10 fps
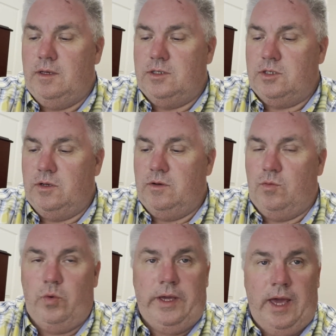So
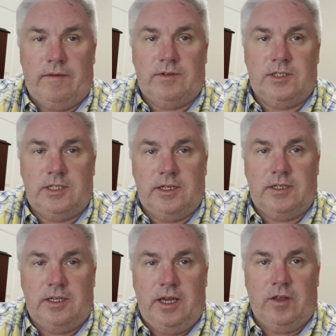we have to
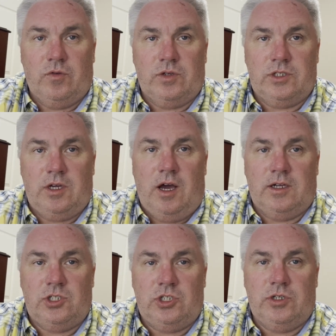stick together as
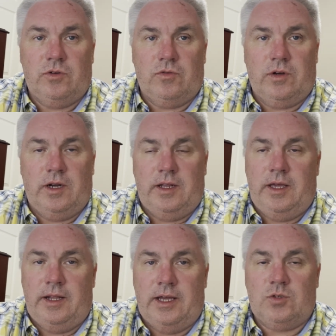God's children. And,
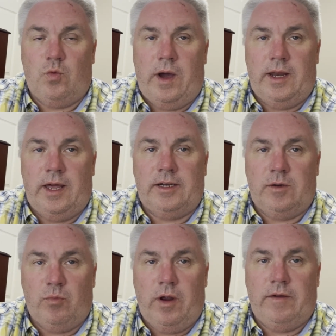and that's why I like
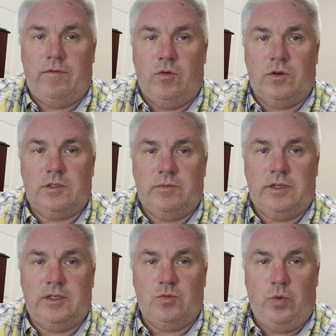to pray for us
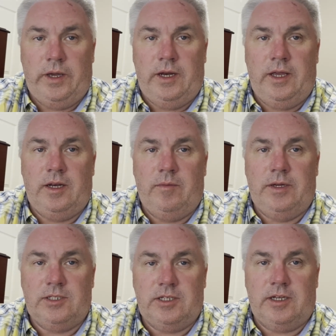because we need to
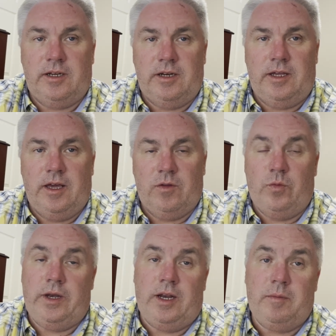be sticking together.
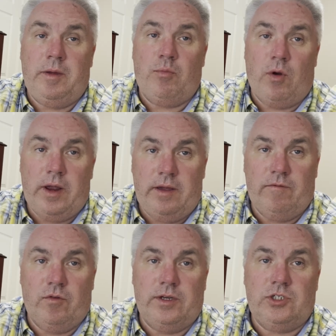We need to be
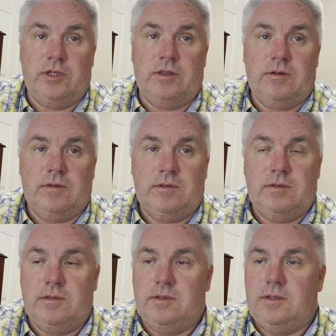praying for each other.
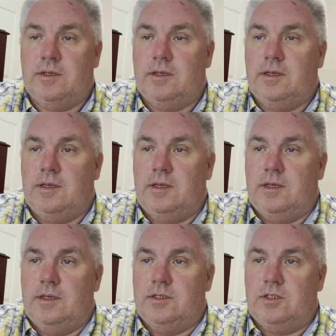
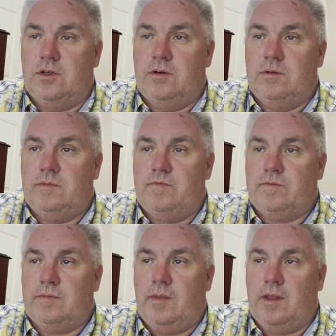So,
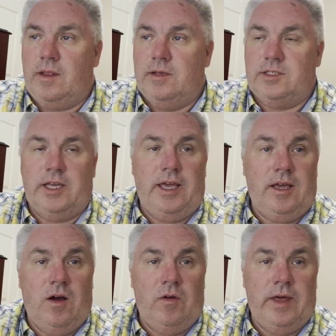
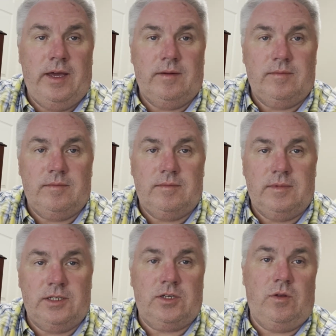saying all that,
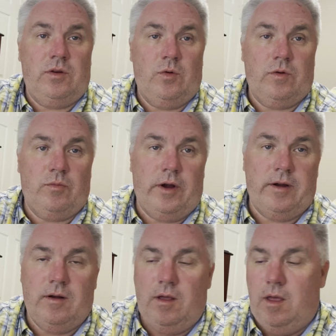let's go to the Lord in prayer.